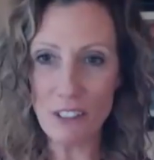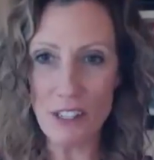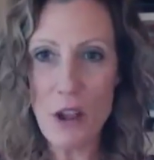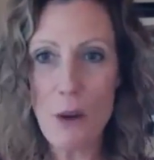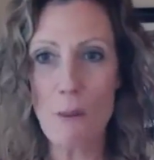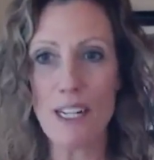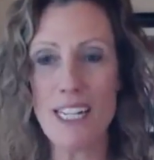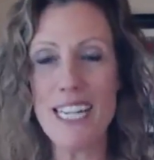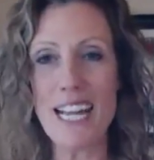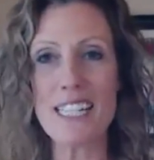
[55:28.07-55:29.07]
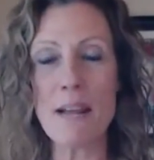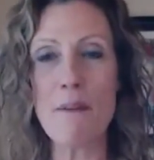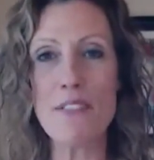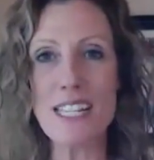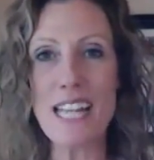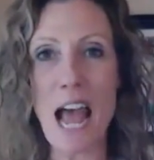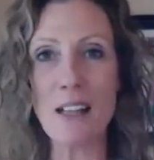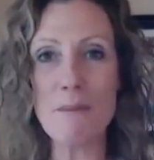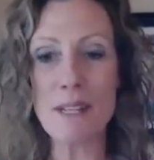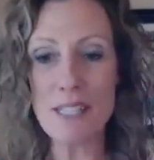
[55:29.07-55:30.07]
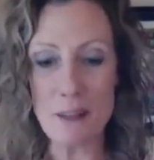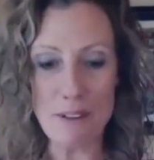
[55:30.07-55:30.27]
And we're going to take some of these elements that